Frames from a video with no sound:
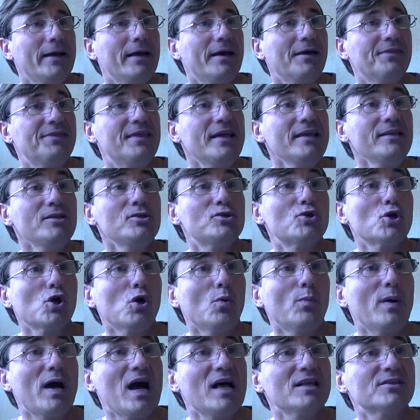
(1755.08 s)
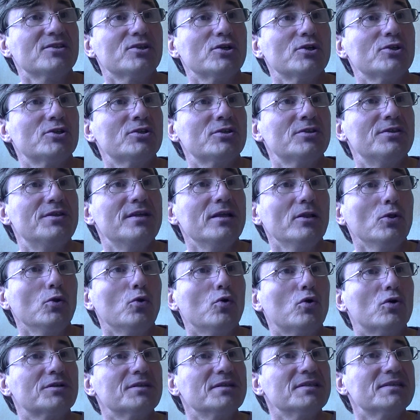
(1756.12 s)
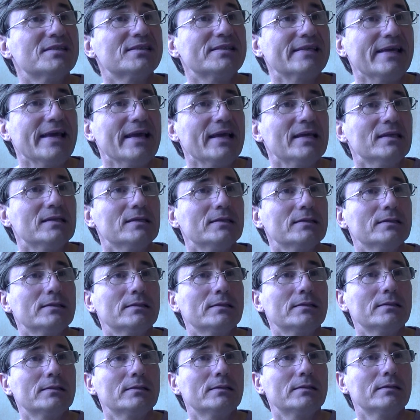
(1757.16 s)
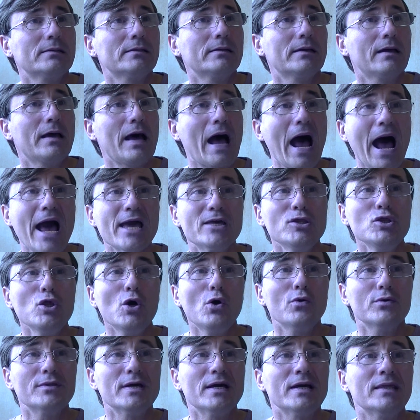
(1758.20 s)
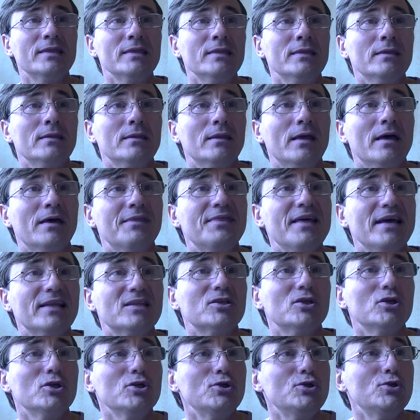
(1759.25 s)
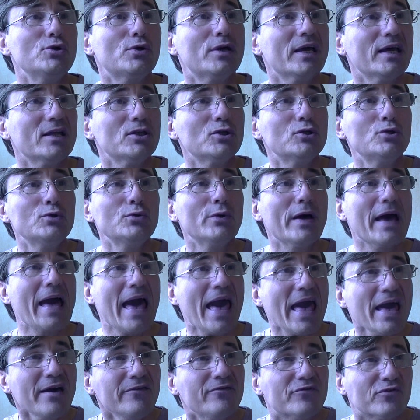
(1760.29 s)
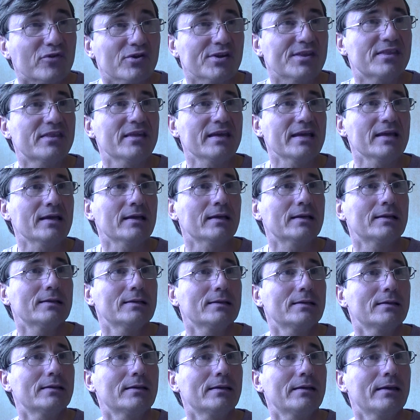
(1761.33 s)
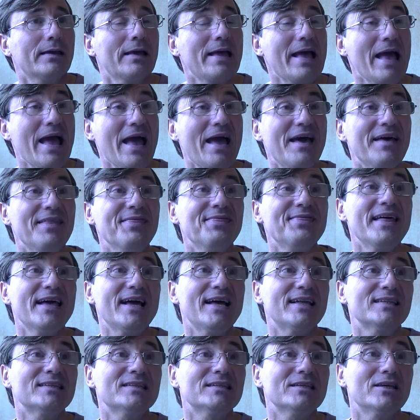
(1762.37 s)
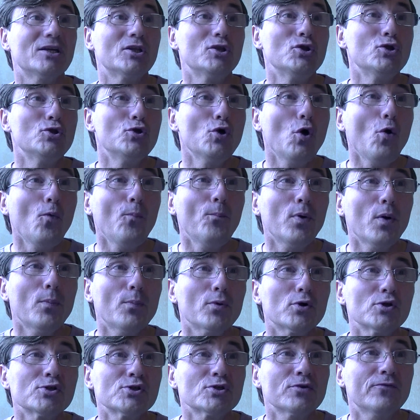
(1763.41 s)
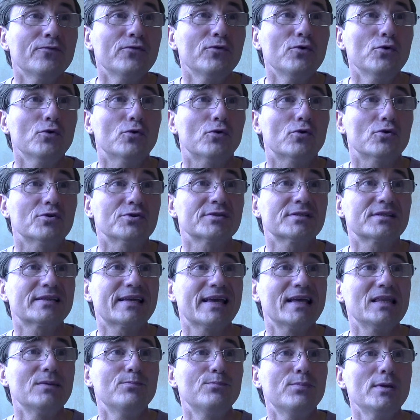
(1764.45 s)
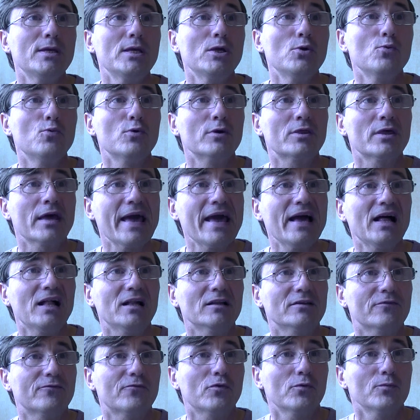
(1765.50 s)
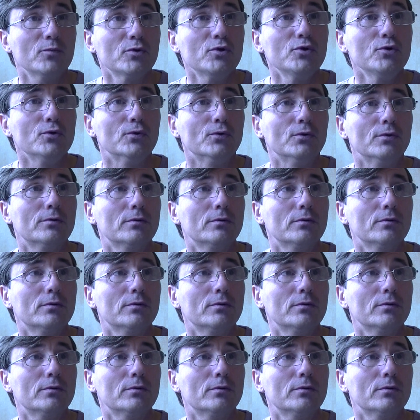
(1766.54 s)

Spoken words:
Then Job answered the Lord and said, I know then that you can do everything, and that no purpose of yours can be withheld from you.